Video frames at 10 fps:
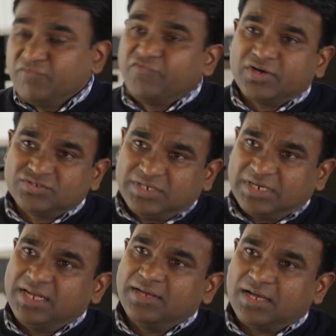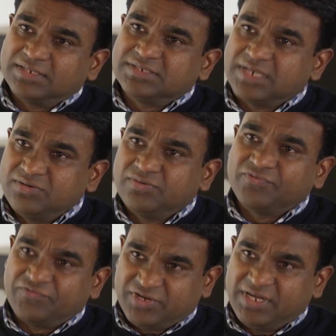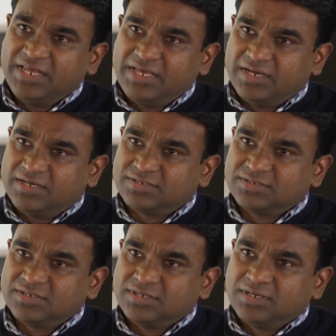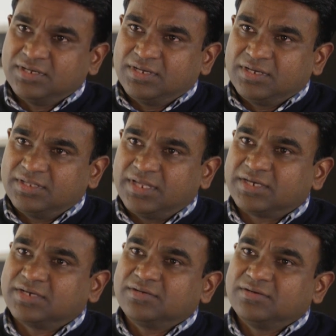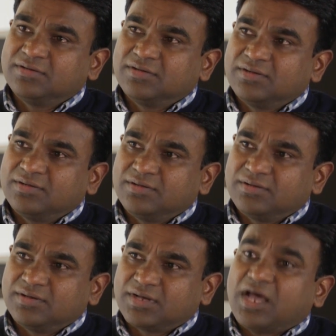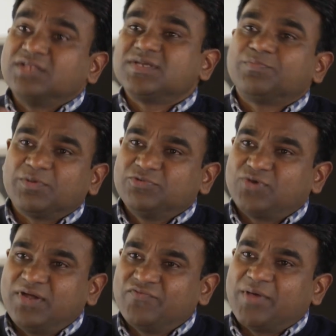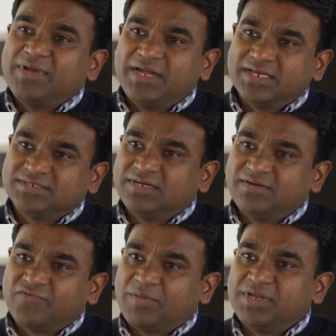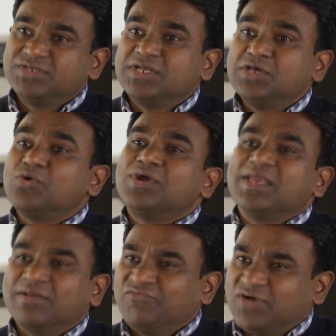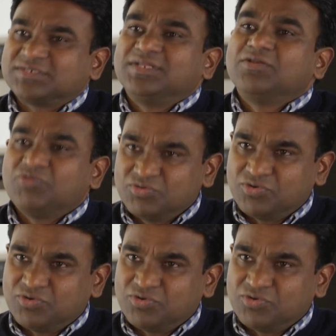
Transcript: Unfortunately, last 10 to 15 years, that concept of joint family and extended family is eroding faster than